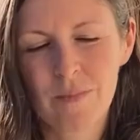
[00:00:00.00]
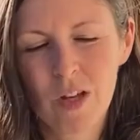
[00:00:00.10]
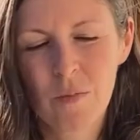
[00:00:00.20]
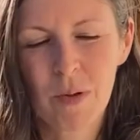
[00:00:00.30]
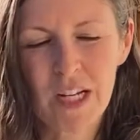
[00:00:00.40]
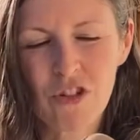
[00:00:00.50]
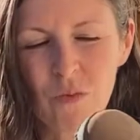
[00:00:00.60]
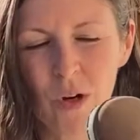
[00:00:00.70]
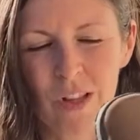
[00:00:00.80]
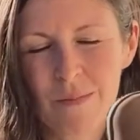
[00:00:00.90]
But I do
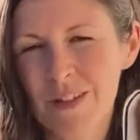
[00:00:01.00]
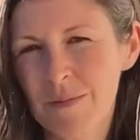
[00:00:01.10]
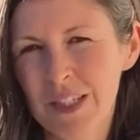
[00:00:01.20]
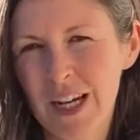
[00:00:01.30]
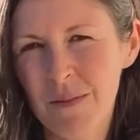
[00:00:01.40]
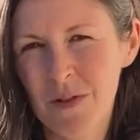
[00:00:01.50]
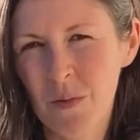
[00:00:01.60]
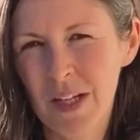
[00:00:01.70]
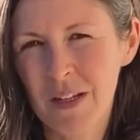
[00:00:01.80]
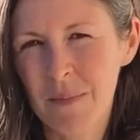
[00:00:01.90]
wear them sometimes
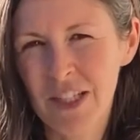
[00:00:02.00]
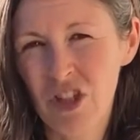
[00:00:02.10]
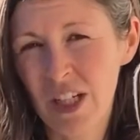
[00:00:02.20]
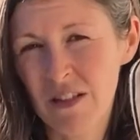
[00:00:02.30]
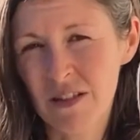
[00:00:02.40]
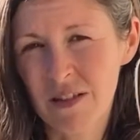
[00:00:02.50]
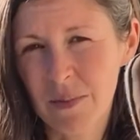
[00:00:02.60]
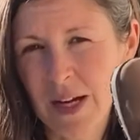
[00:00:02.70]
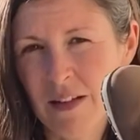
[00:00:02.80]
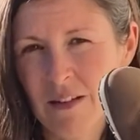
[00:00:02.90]
with my jeans as
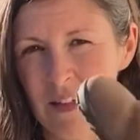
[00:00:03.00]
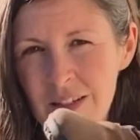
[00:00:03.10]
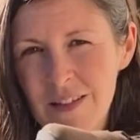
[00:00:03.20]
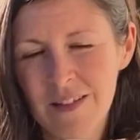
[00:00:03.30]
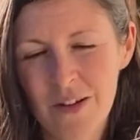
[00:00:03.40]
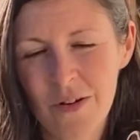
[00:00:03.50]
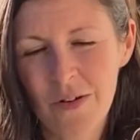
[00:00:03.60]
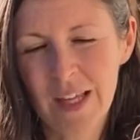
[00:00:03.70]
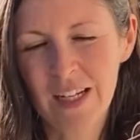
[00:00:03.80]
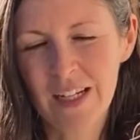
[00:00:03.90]
well. So
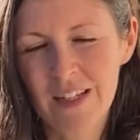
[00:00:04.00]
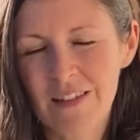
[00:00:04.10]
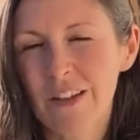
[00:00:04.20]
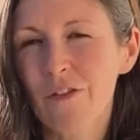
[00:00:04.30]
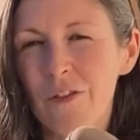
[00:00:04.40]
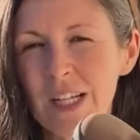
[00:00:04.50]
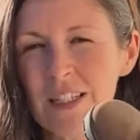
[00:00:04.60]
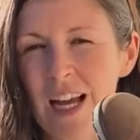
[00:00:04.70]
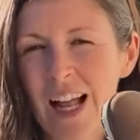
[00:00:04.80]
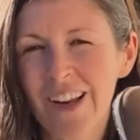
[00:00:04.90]
that is the
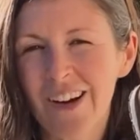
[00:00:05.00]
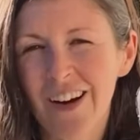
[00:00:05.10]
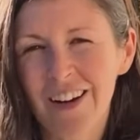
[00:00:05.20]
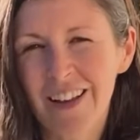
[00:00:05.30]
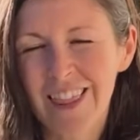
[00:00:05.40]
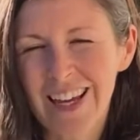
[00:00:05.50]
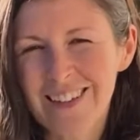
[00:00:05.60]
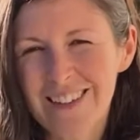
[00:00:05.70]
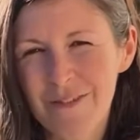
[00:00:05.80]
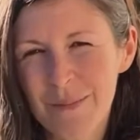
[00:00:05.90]
Freet Elgon.
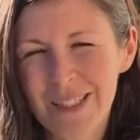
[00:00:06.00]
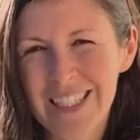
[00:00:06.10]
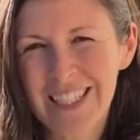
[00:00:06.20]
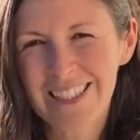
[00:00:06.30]
Thanks everybody.